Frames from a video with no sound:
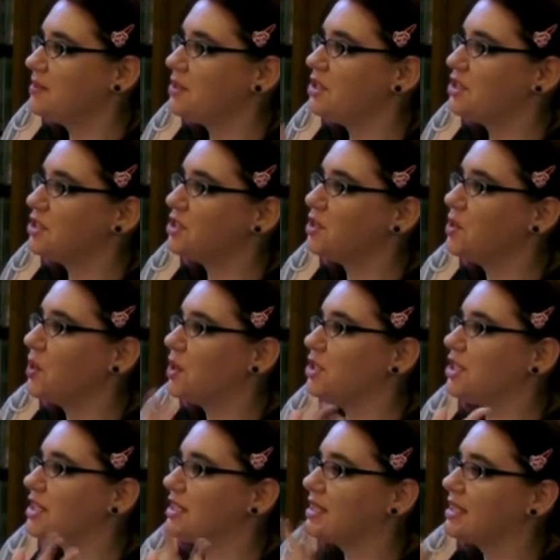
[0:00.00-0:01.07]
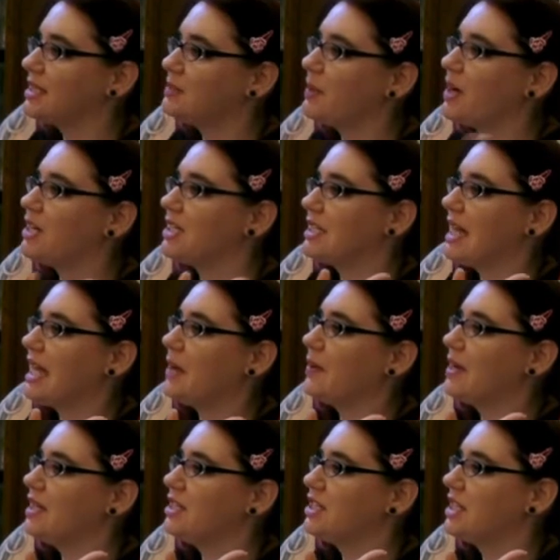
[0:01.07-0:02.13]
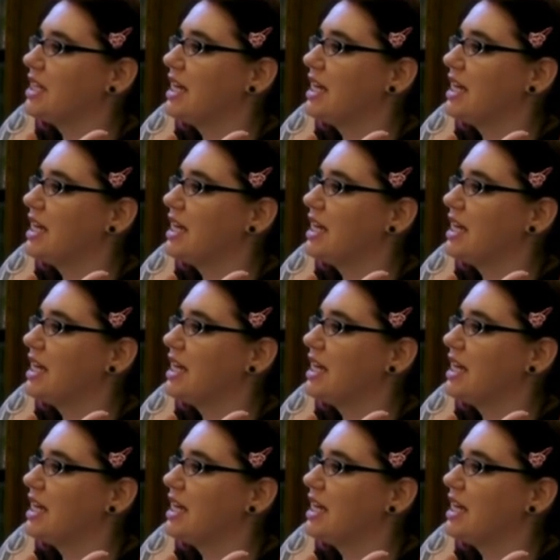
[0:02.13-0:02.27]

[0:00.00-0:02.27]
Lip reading: which is just gorgeous and sparse language.